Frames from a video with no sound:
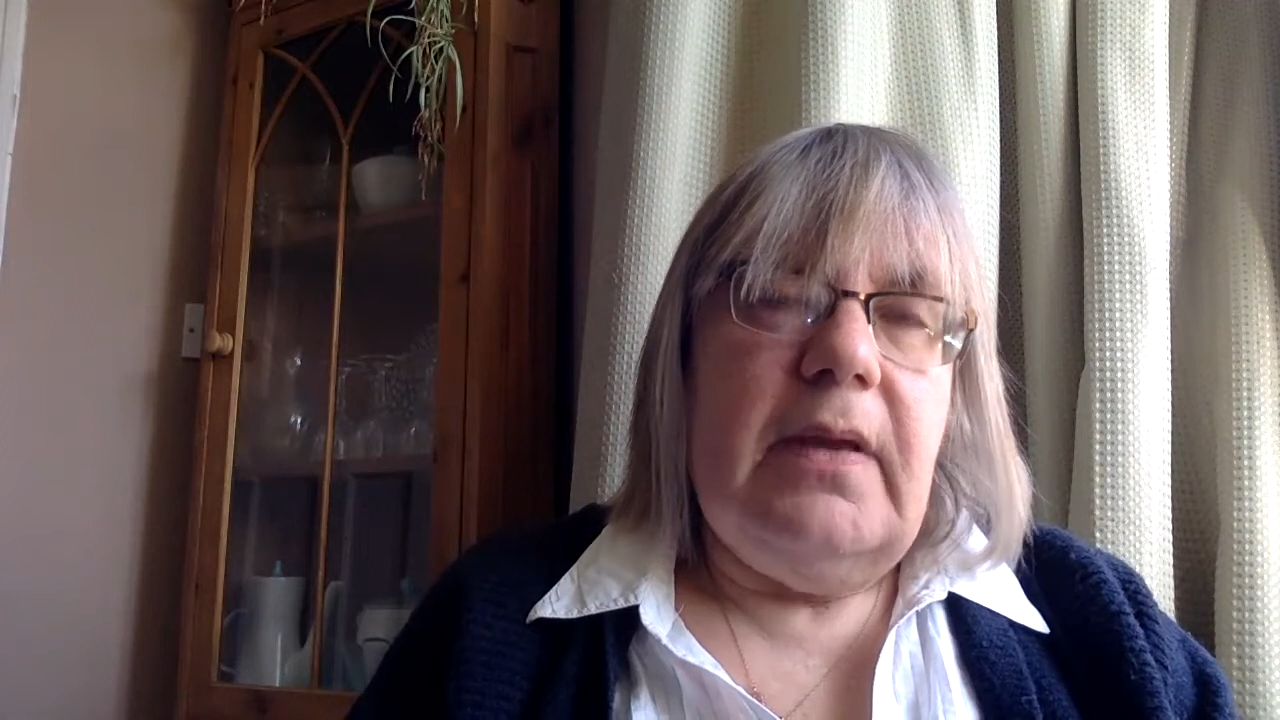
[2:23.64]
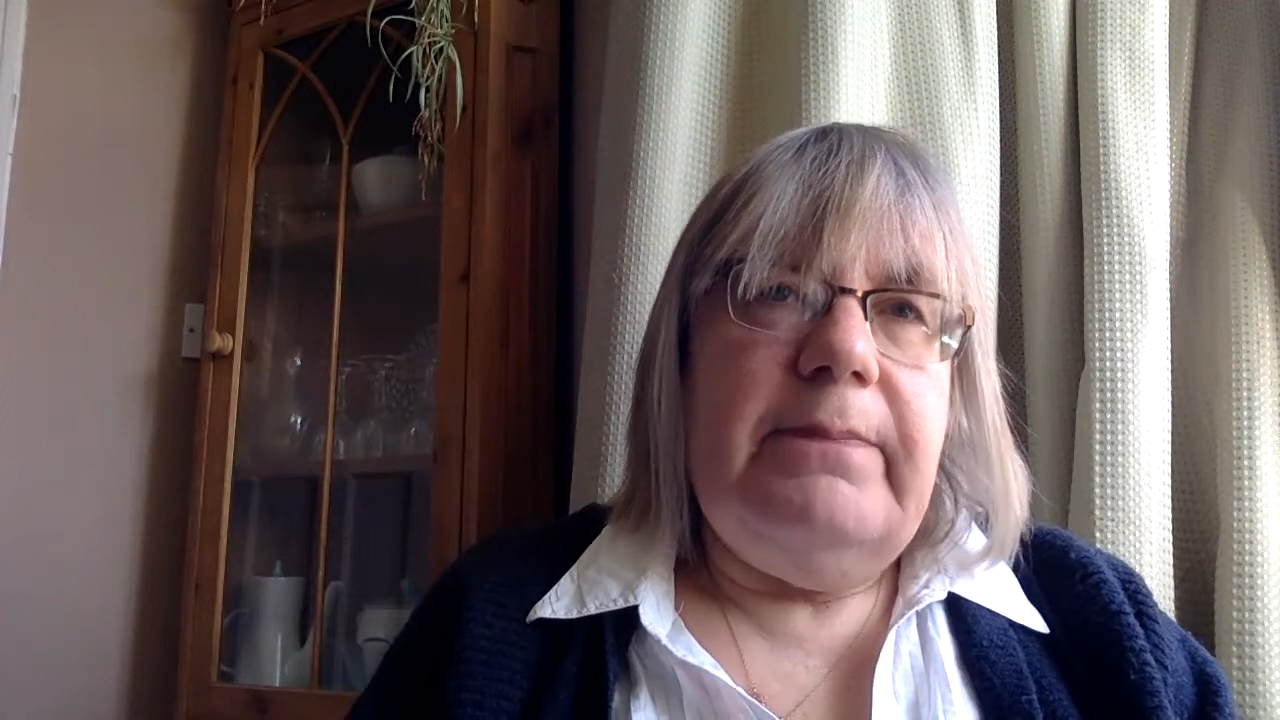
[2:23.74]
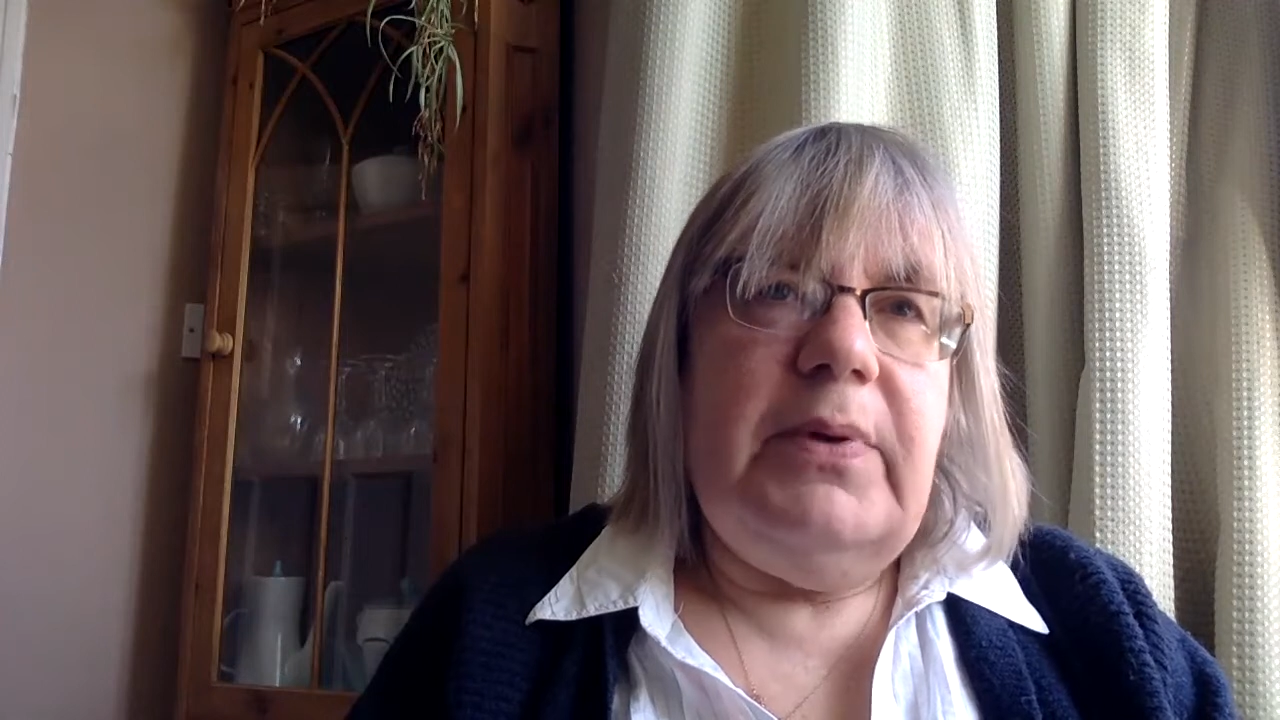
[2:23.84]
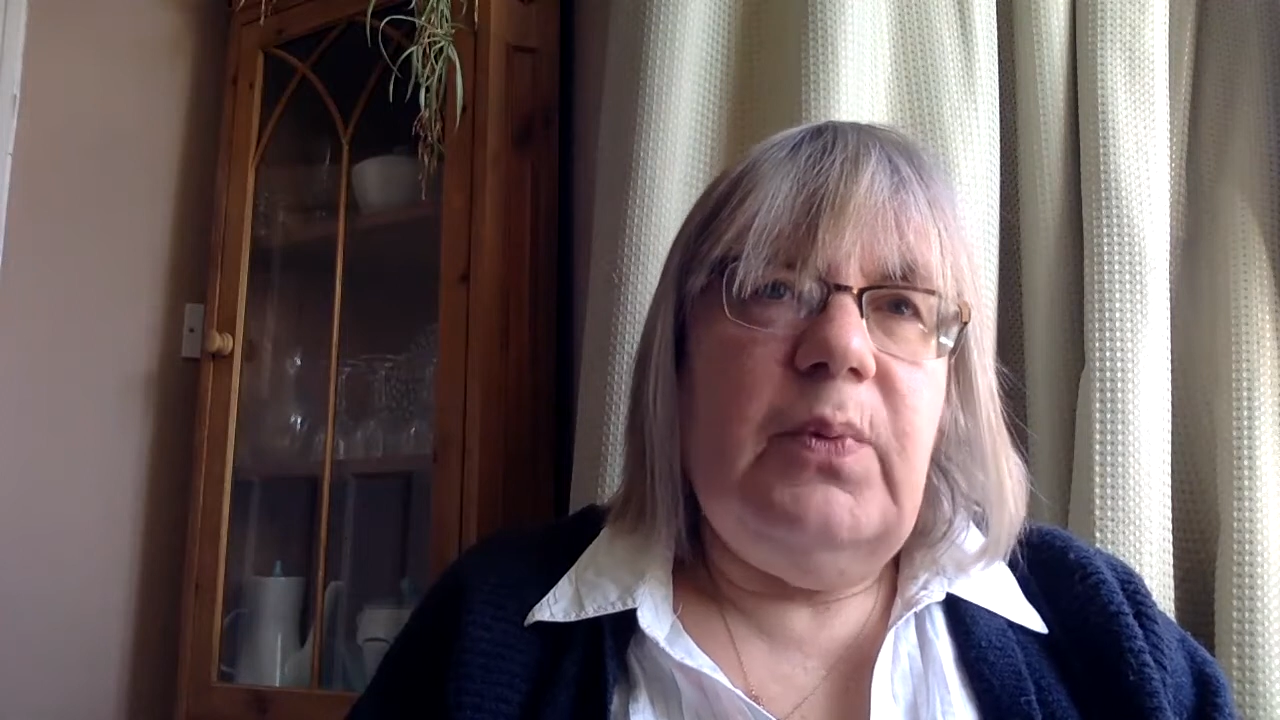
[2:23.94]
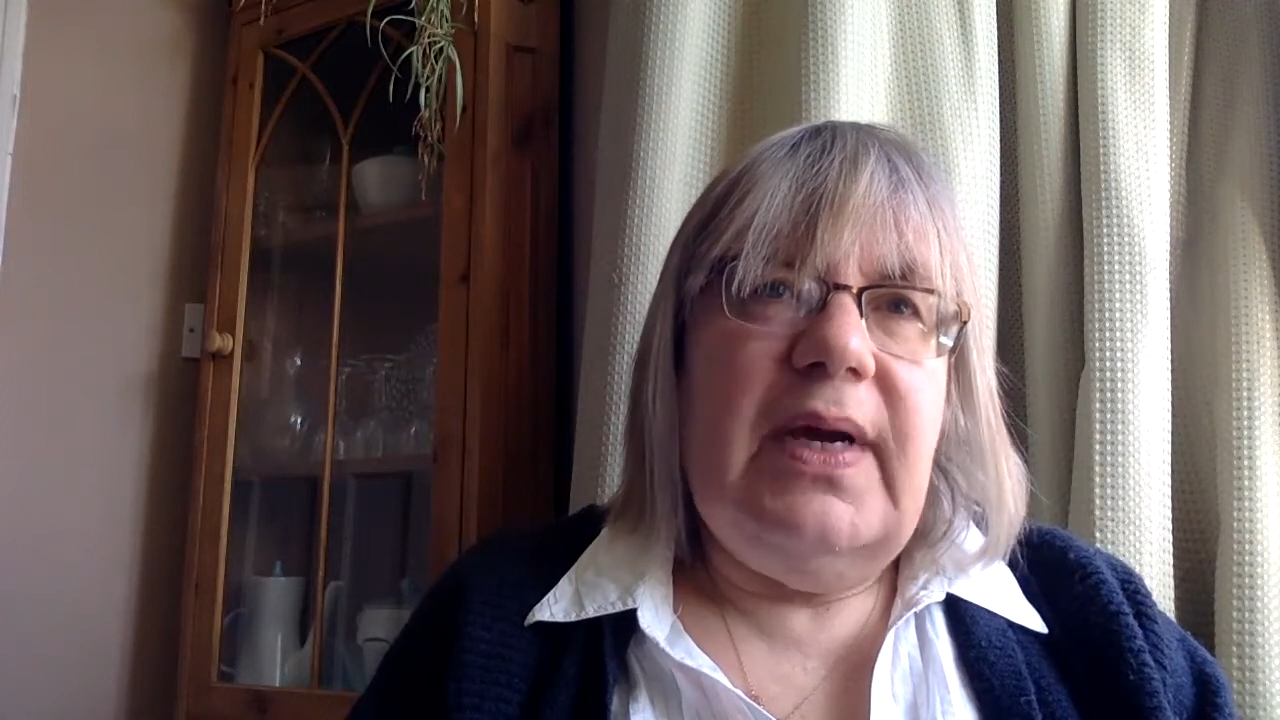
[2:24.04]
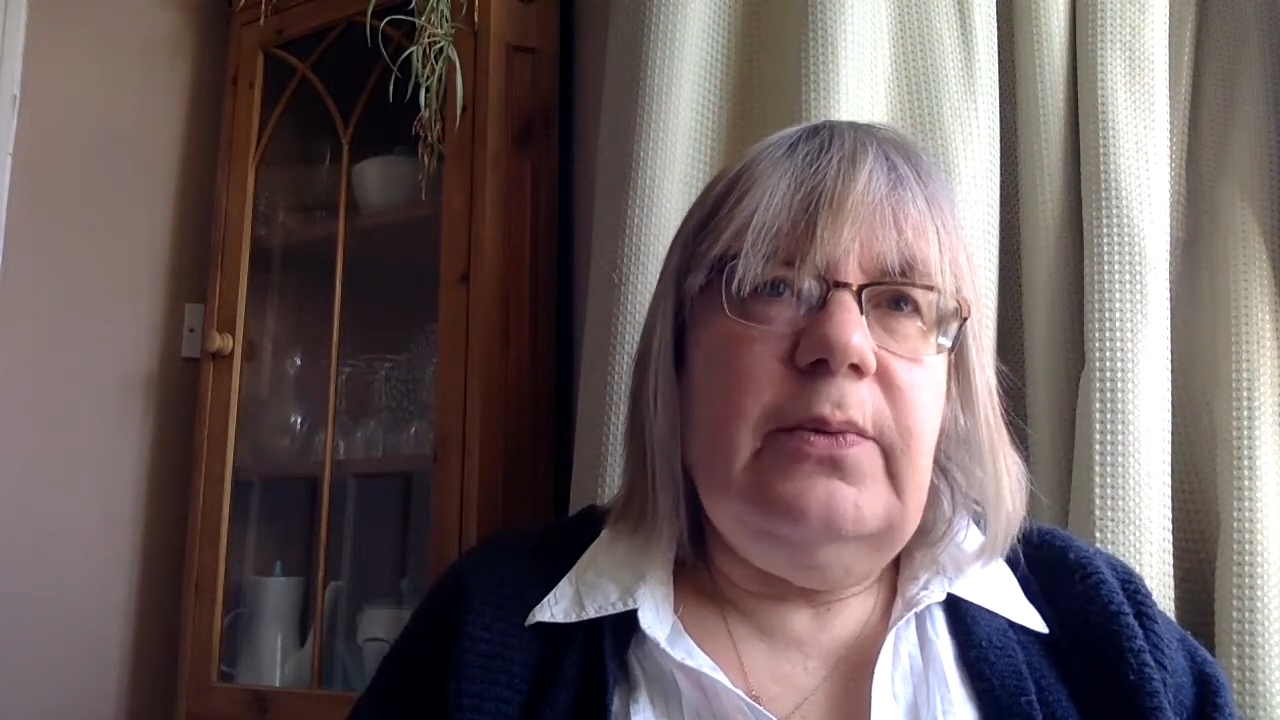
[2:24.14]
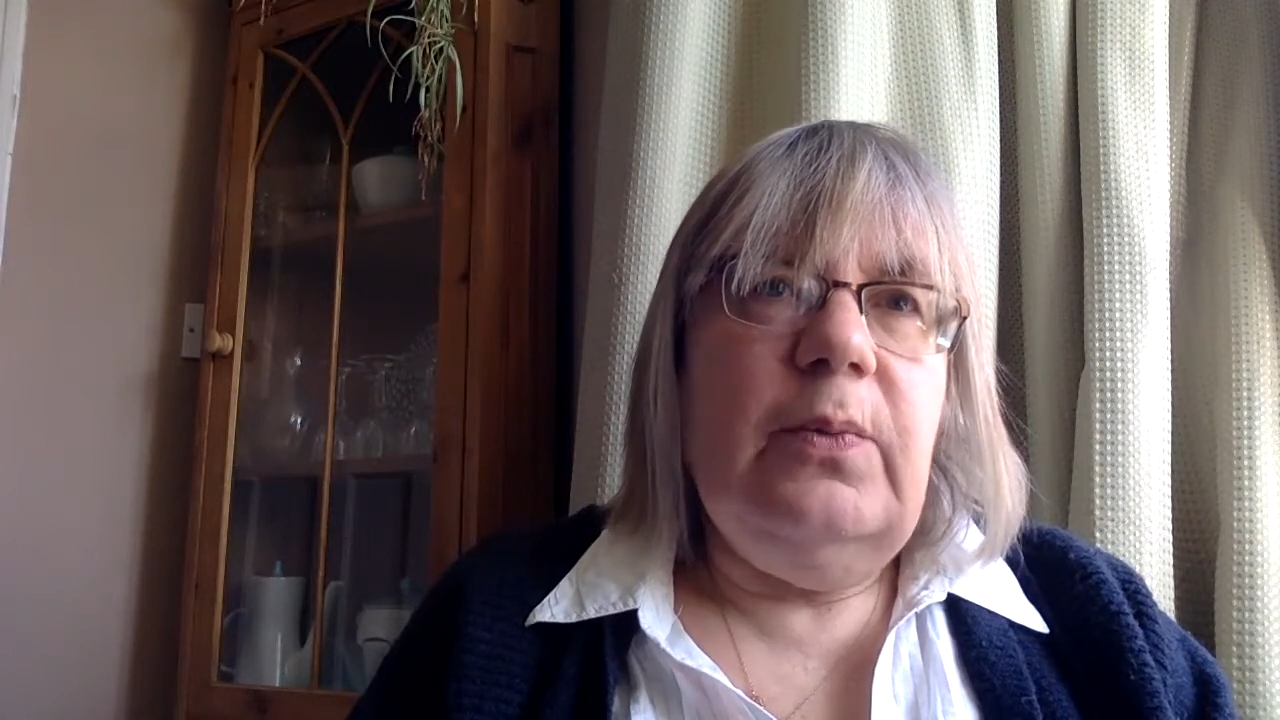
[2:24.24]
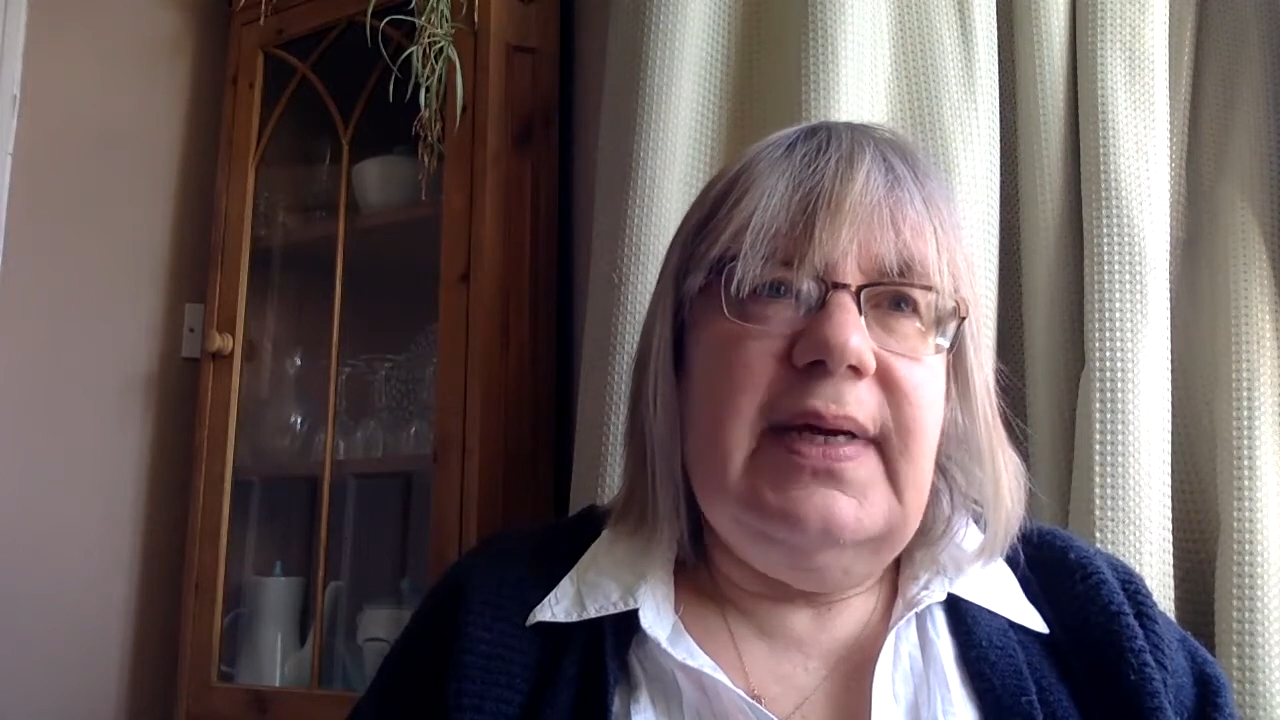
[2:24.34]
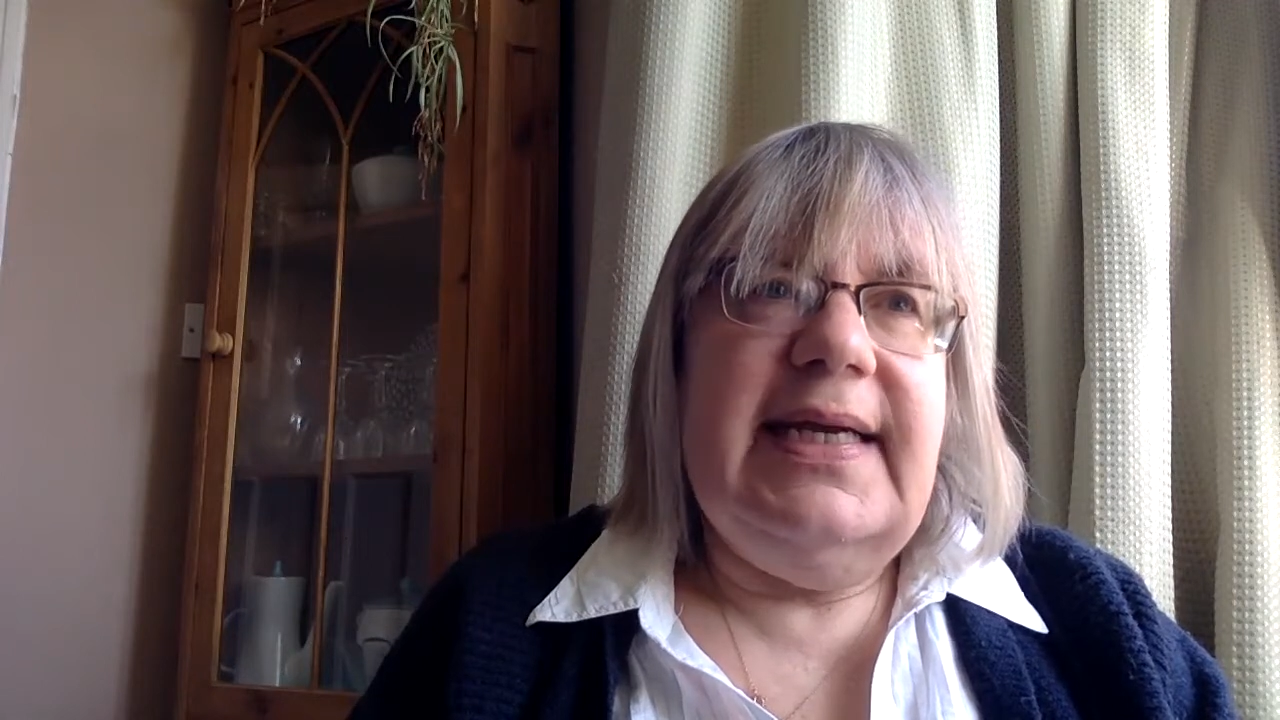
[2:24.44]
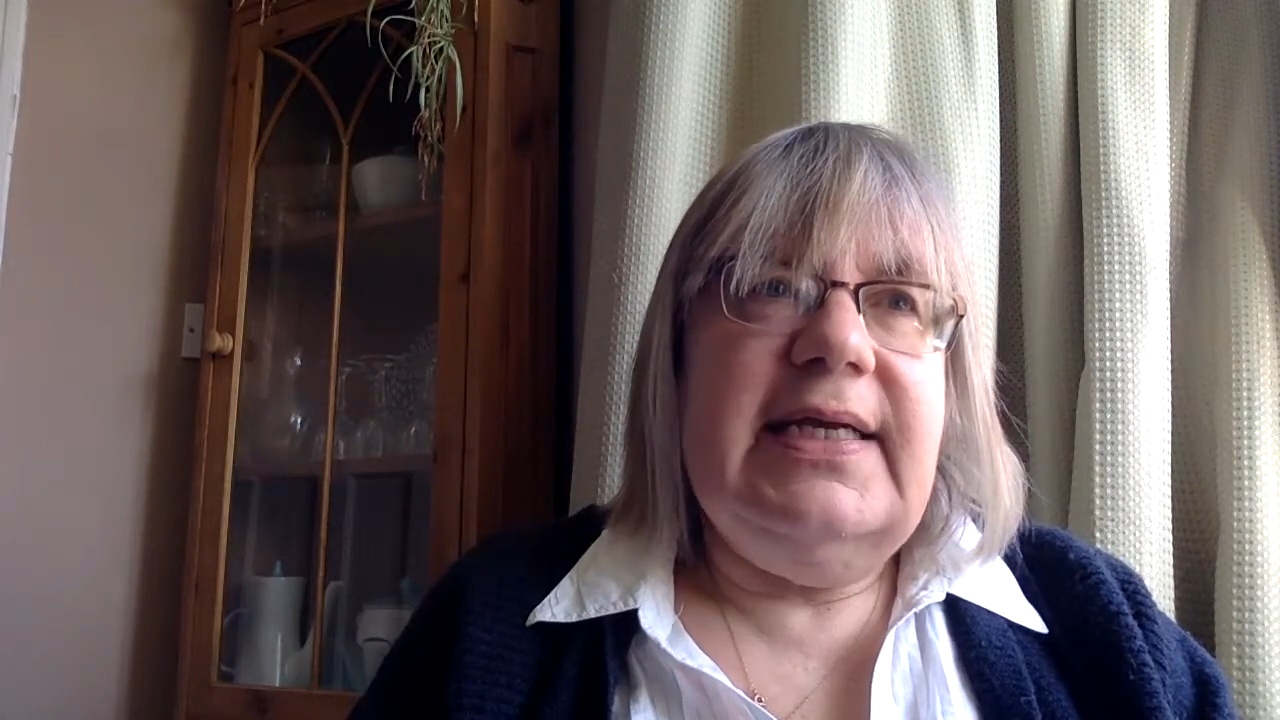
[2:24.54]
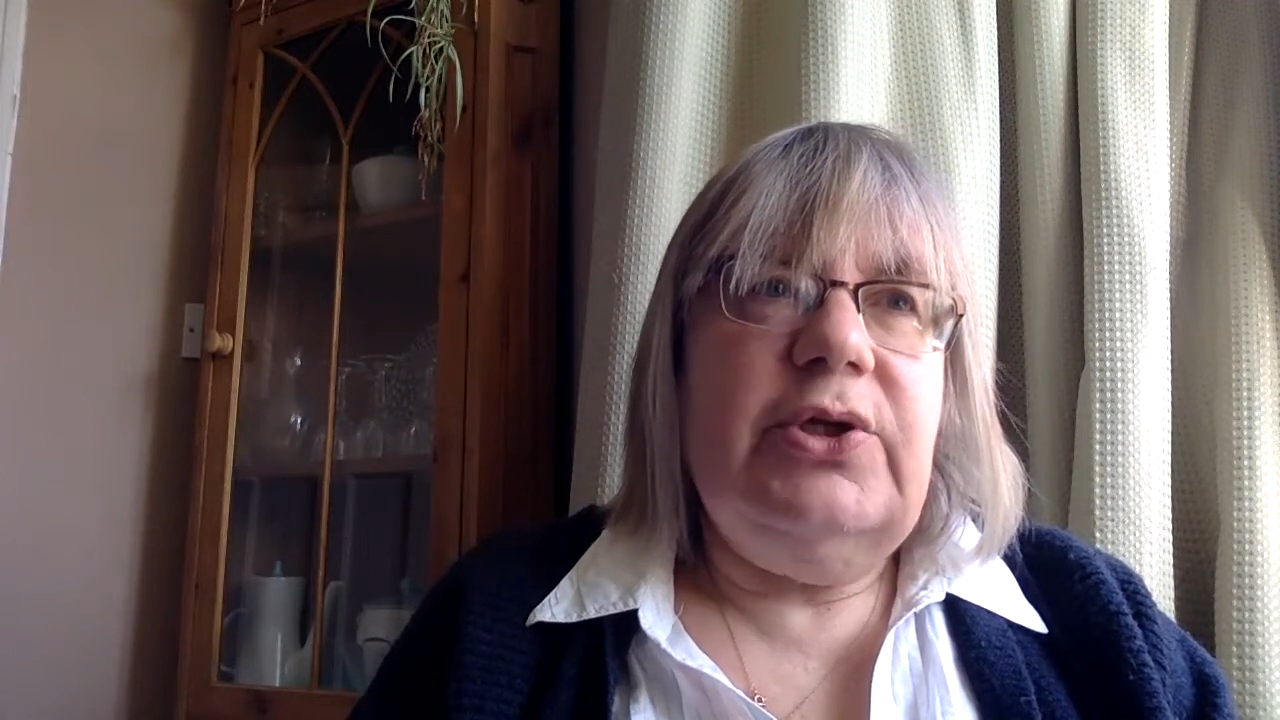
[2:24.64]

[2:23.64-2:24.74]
But when we